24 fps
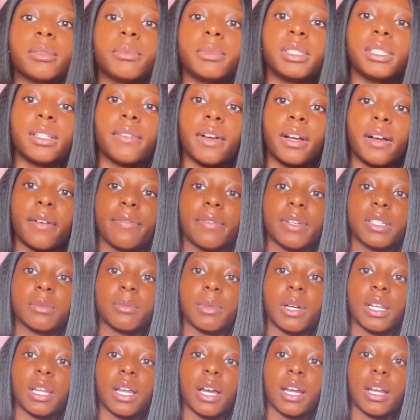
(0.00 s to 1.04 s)
let me see if I can fix
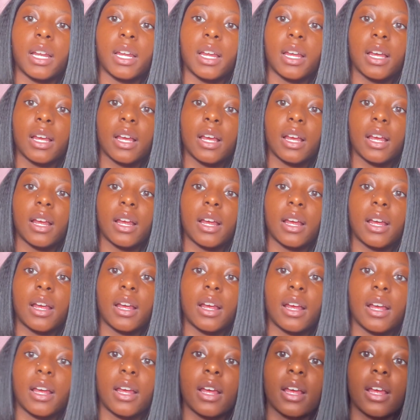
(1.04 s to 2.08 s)
my lighting.
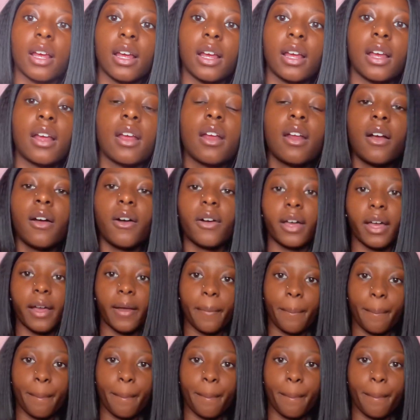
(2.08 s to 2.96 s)
Okay.